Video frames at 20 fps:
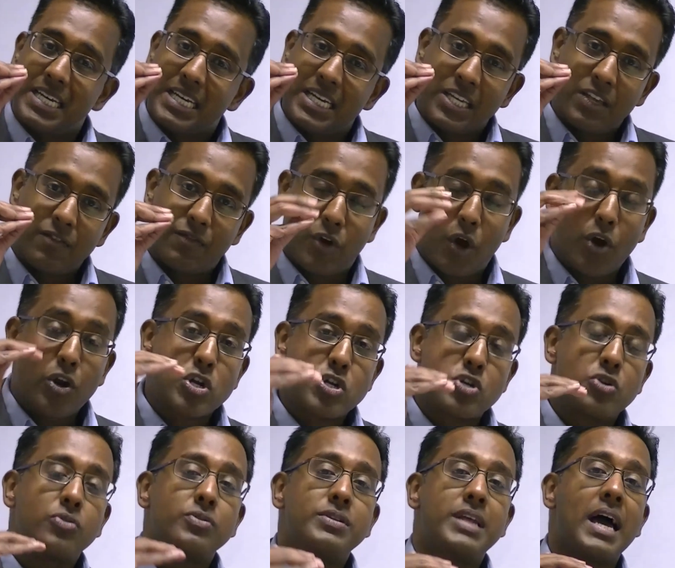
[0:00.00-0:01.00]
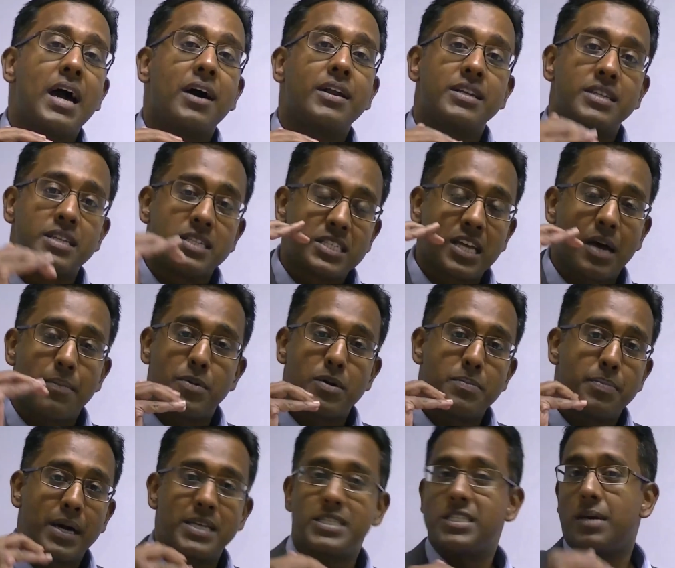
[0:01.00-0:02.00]
you've got to drill down into suburb
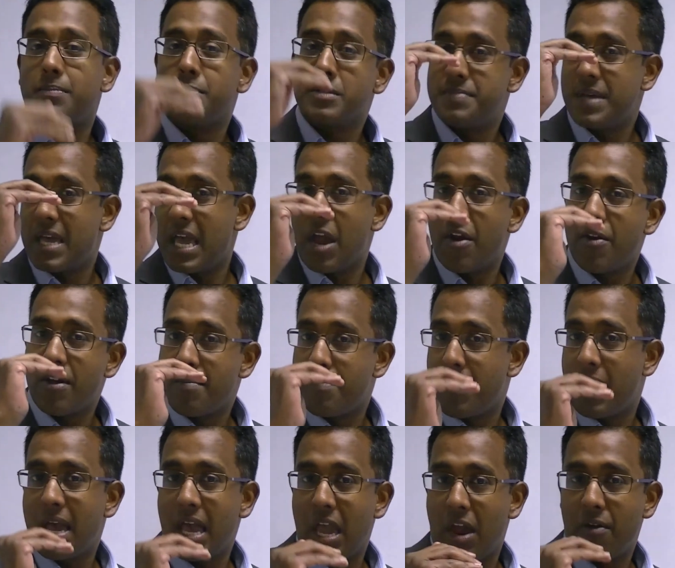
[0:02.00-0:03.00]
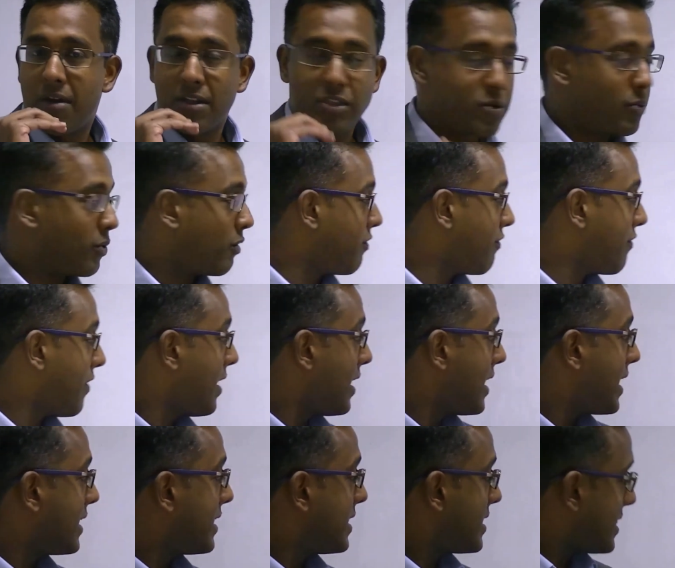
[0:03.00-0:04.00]
by suburb, area by area, and you will
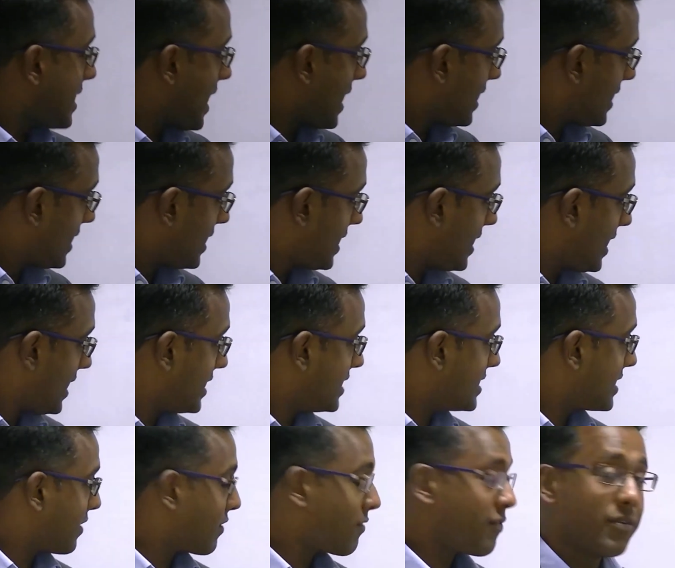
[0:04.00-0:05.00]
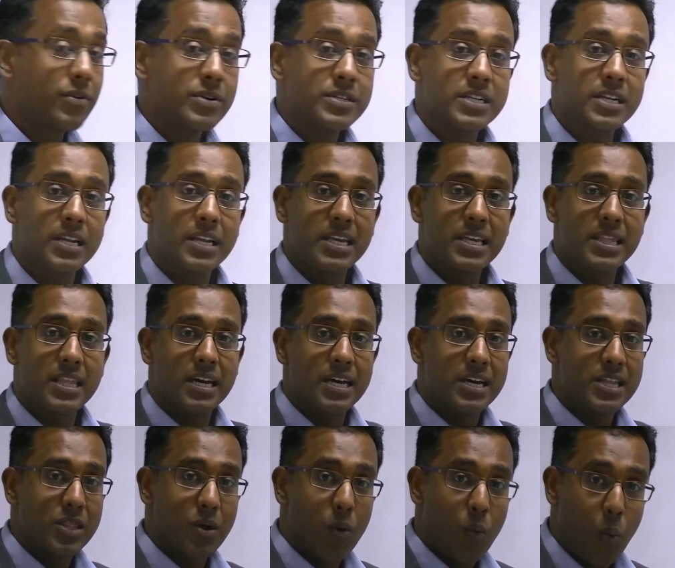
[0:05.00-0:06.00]
find that it is unfortunately
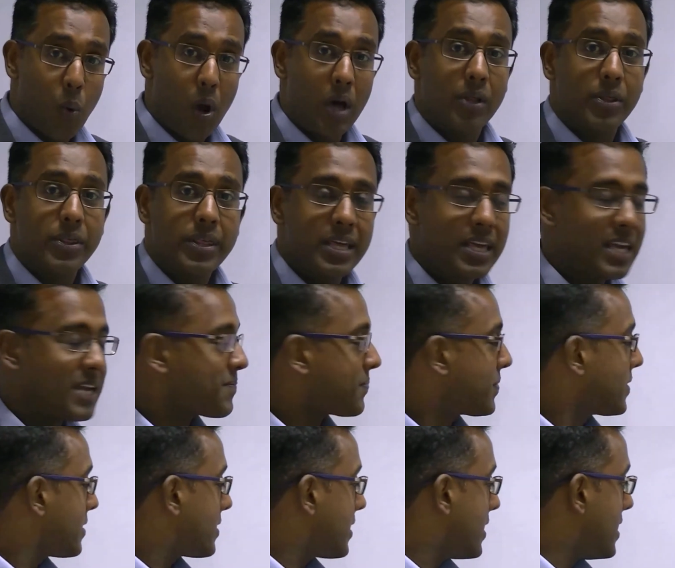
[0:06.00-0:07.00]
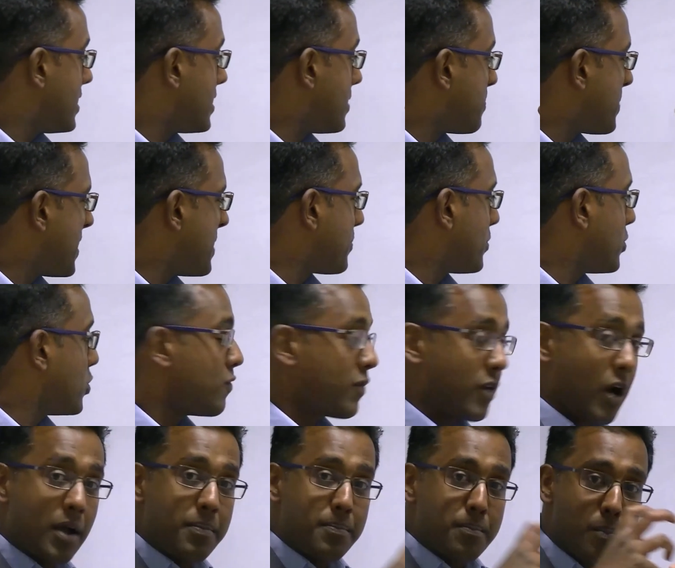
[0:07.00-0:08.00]
the wealthy, the people who've
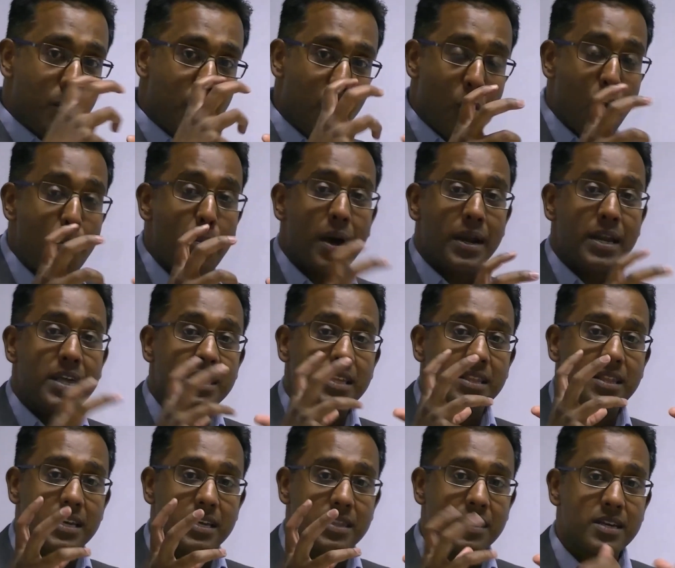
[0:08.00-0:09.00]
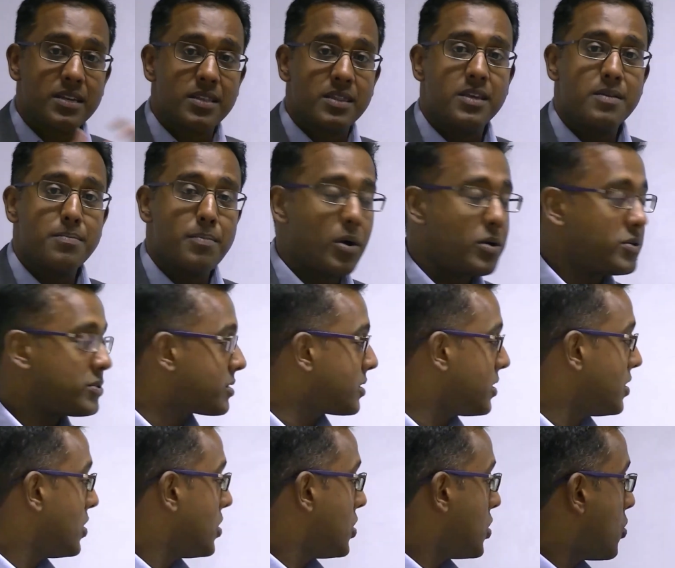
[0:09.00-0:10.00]
got more money than most,
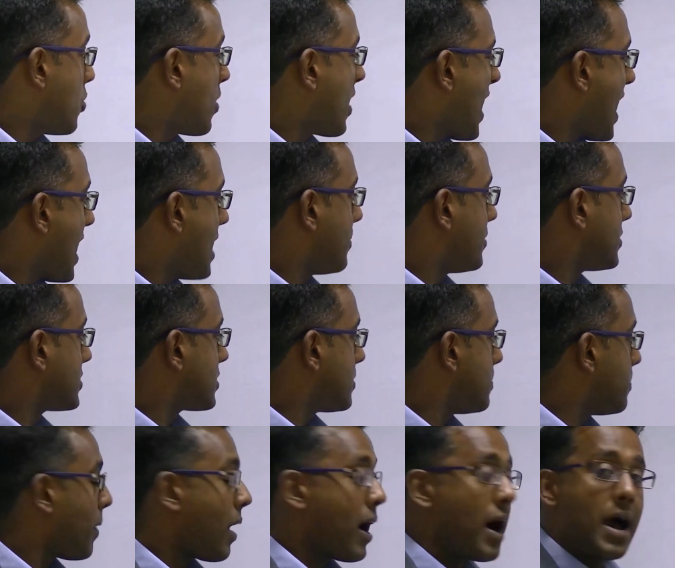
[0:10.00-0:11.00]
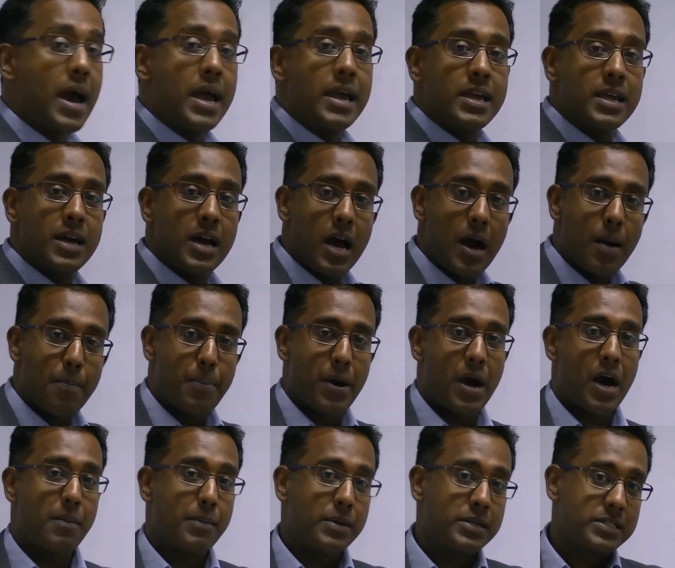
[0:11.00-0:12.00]
who are able to buy
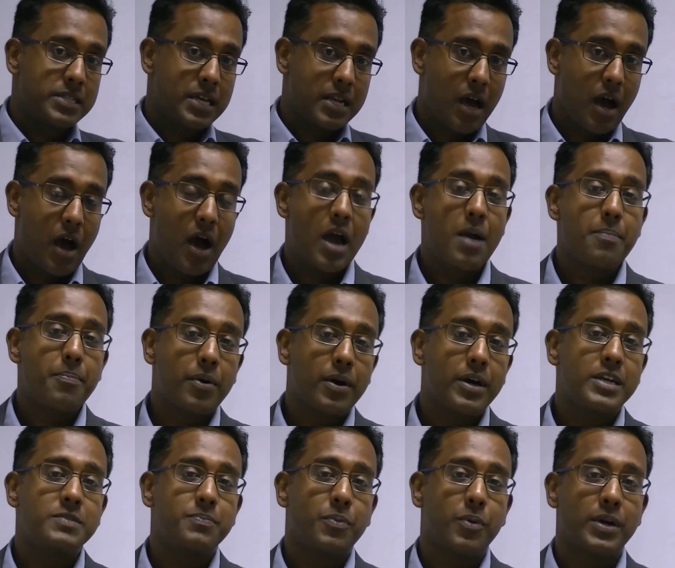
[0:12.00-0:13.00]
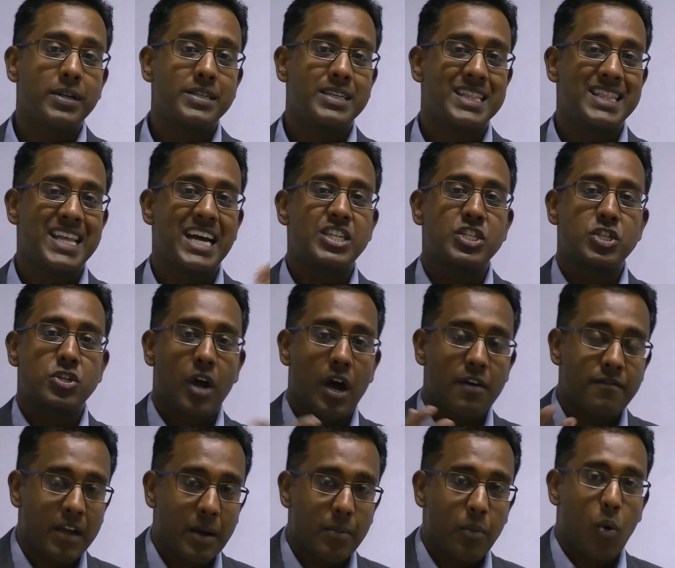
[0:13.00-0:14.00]
apartments at higher price points, and that's
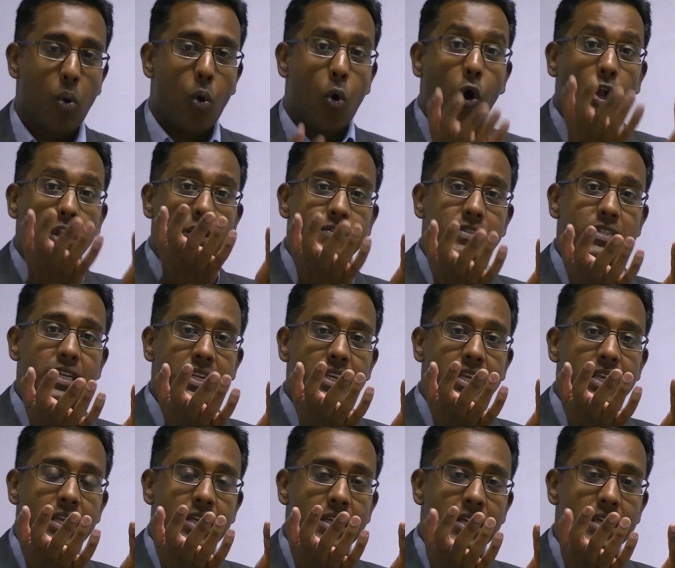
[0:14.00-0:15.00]
driving up all of Sydney.